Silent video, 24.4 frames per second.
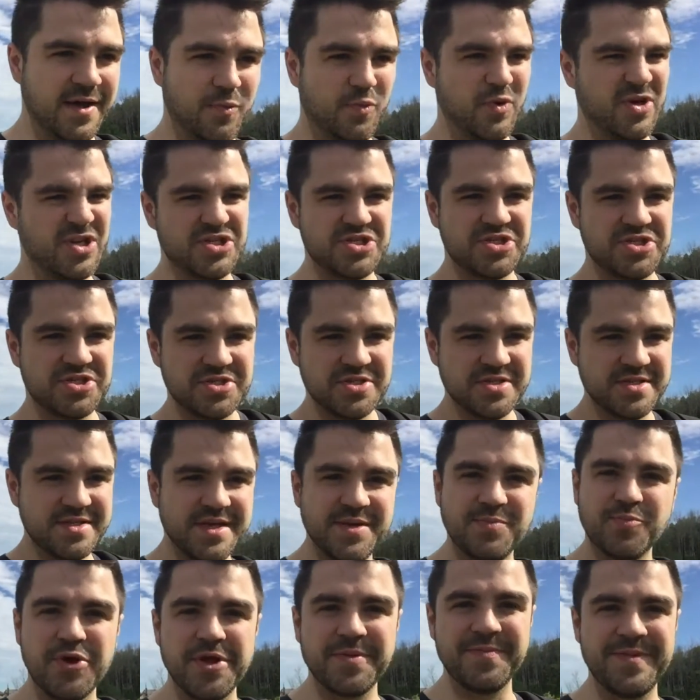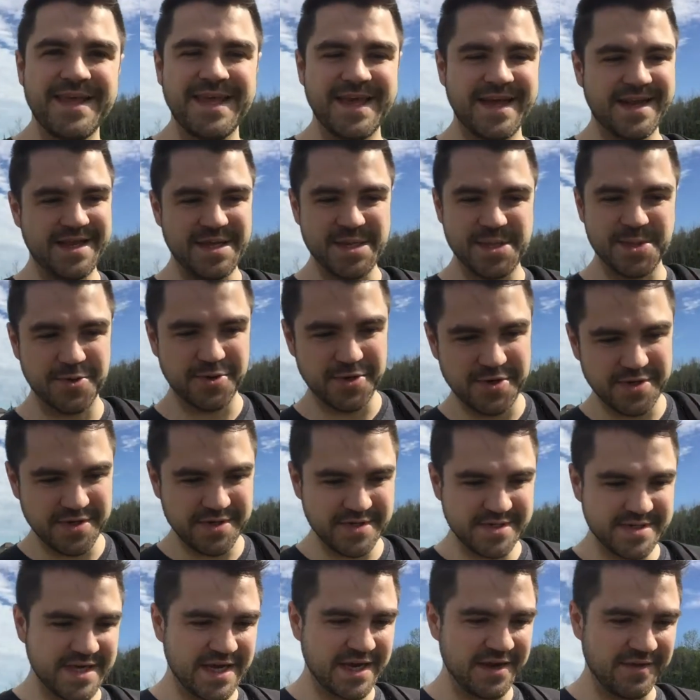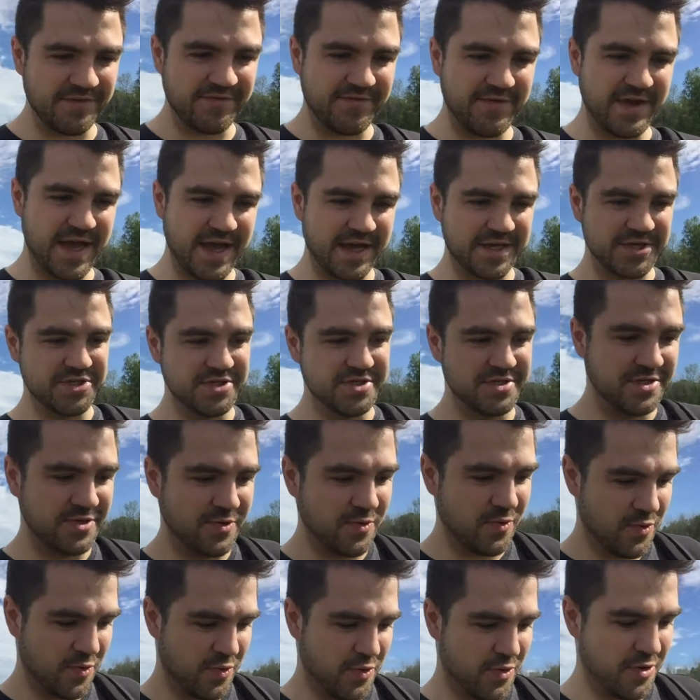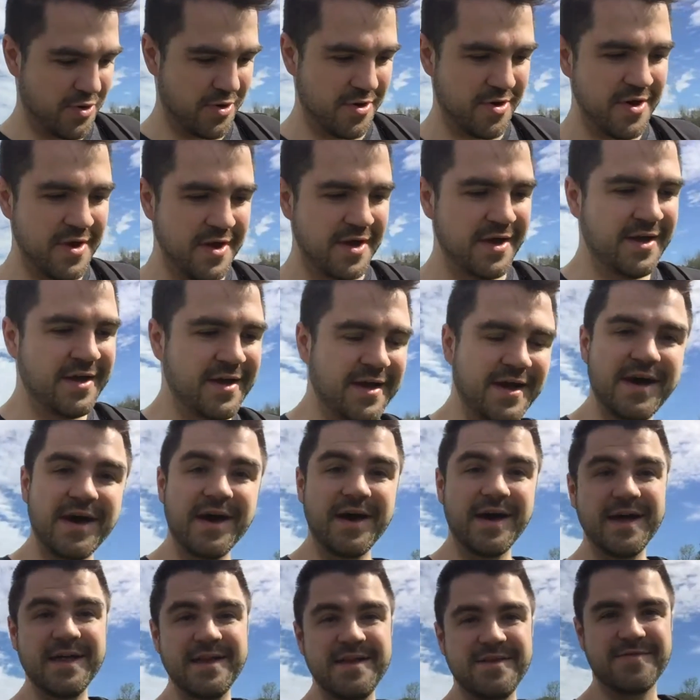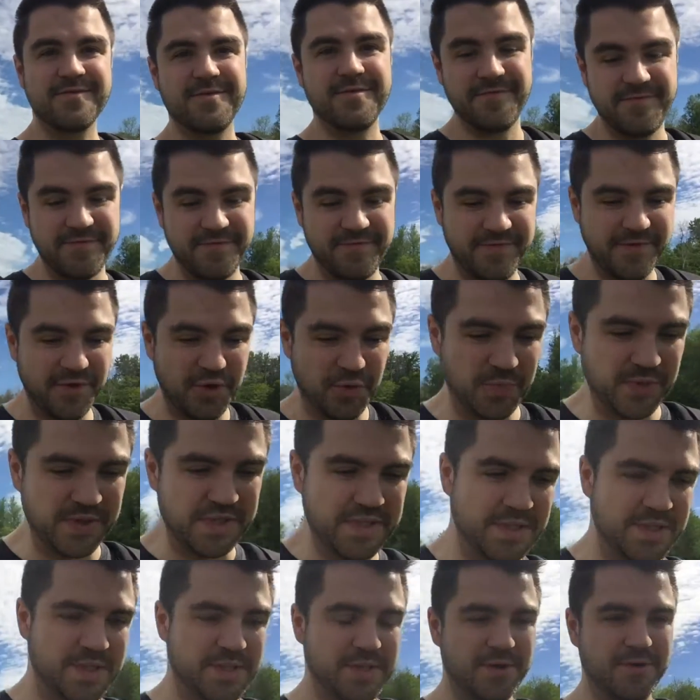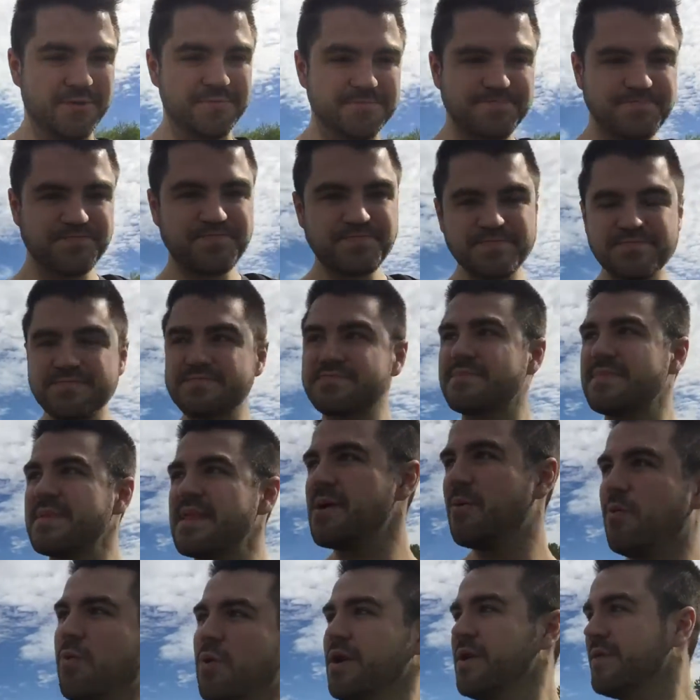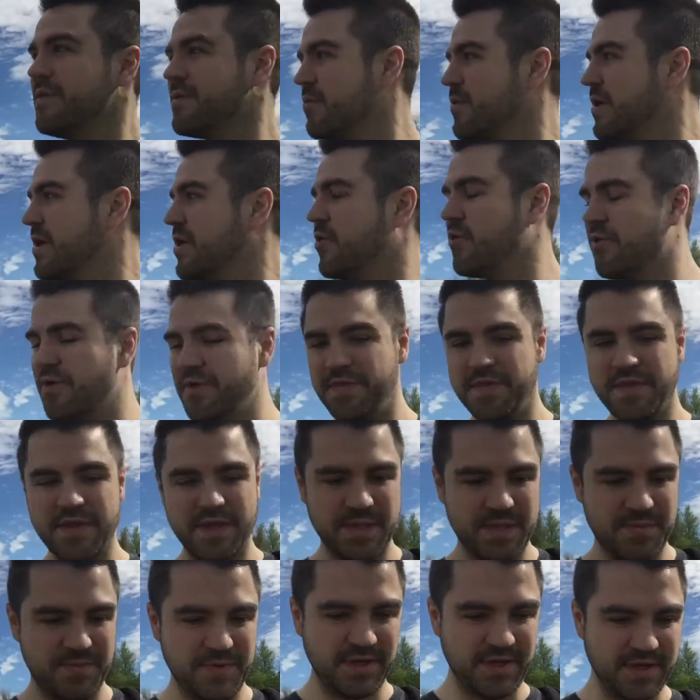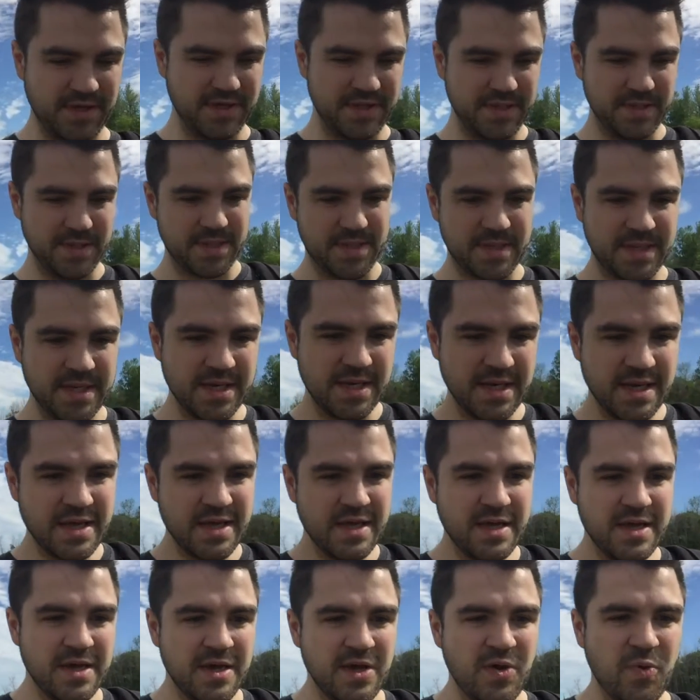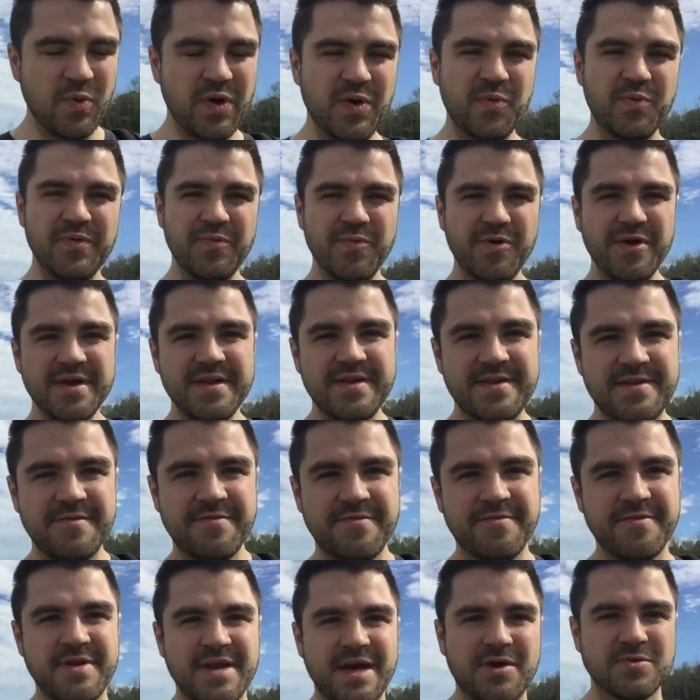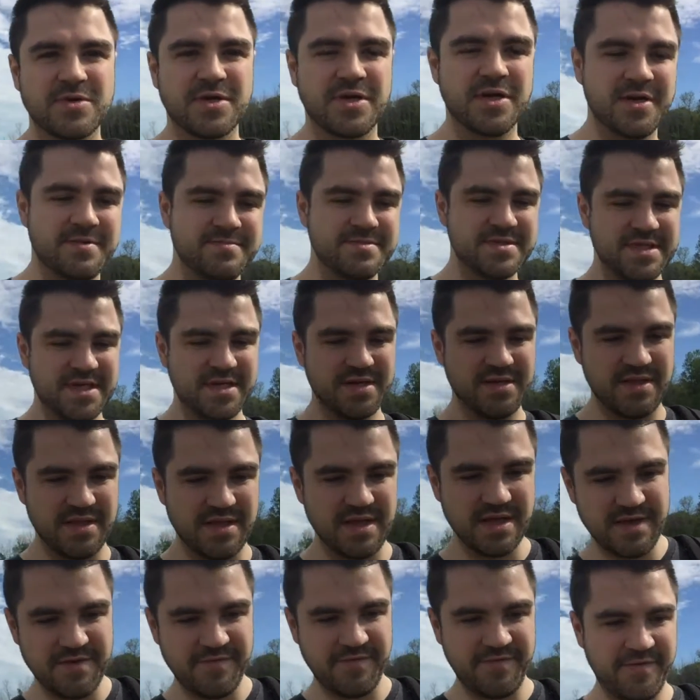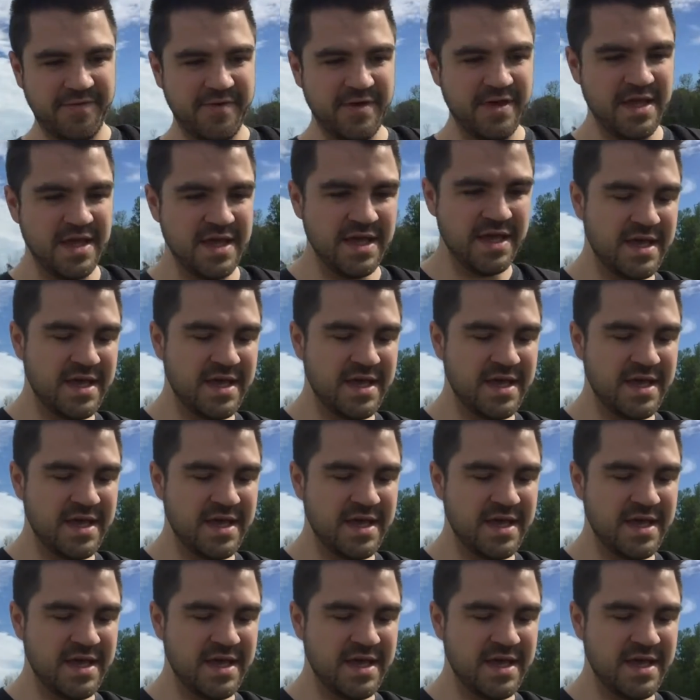which didn't bring me any sort of satisfaction or any sort of fulfillment. So I wanted to record this because when we want different outcomes out of life,